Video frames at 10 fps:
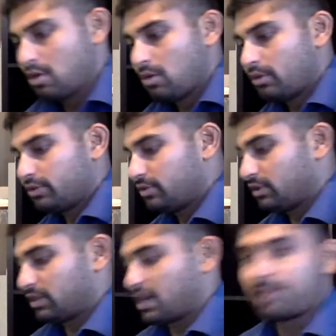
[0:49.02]
Once you
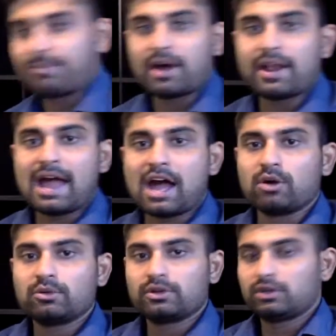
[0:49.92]
get the iPod
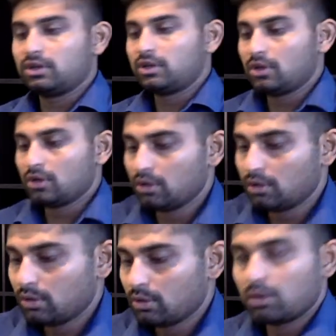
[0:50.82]
out,
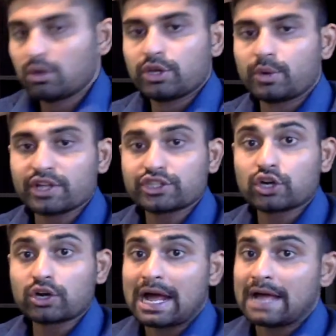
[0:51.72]
you want to
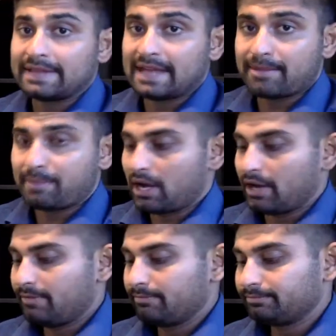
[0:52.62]
turn on the iPod.
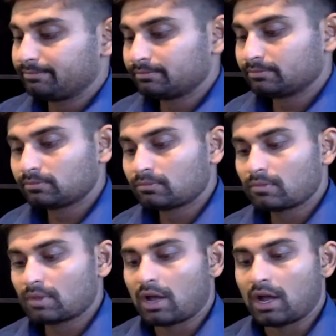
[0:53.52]

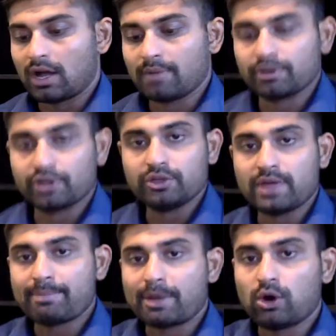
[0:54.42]
You're going to do
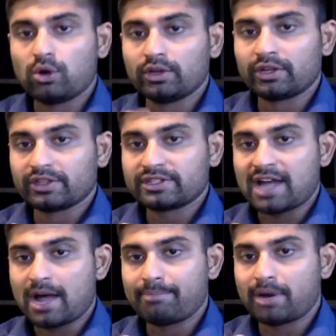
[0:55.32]
that by holding the
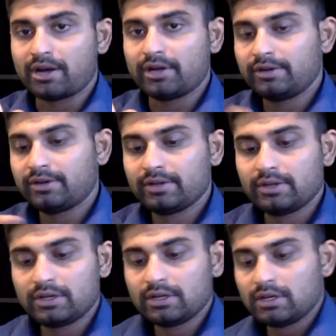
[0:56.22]
top button.
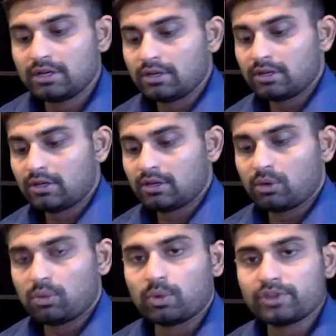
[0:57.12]

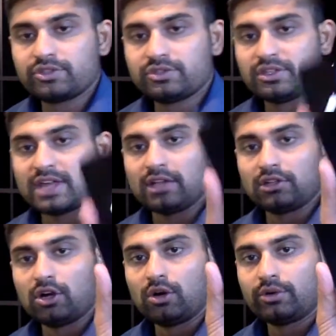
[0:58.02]
Once you see that
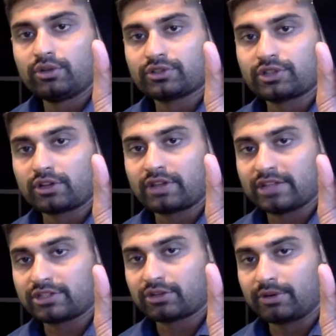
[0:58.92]
load, you'll start
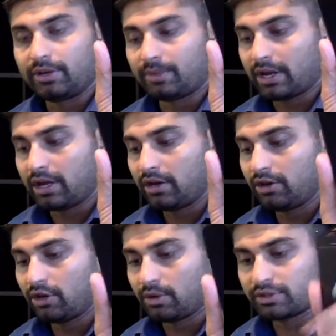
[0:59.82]
that screen right here.
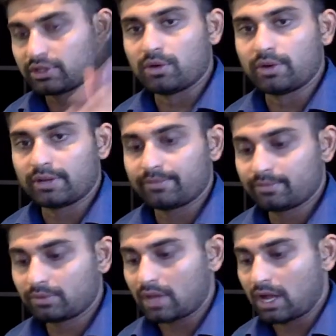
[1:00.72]
You know it's loading.
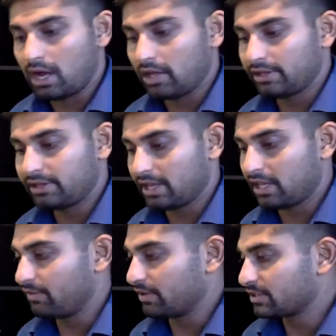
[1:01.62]
Let that
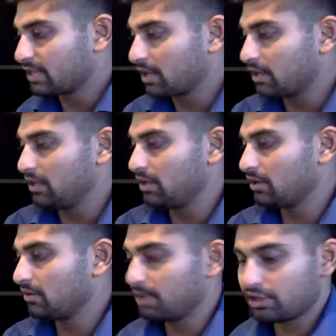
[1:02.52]
give it a second
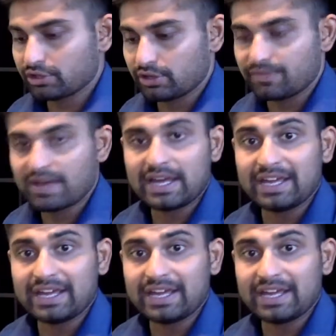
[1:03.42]
here. Make sure you've got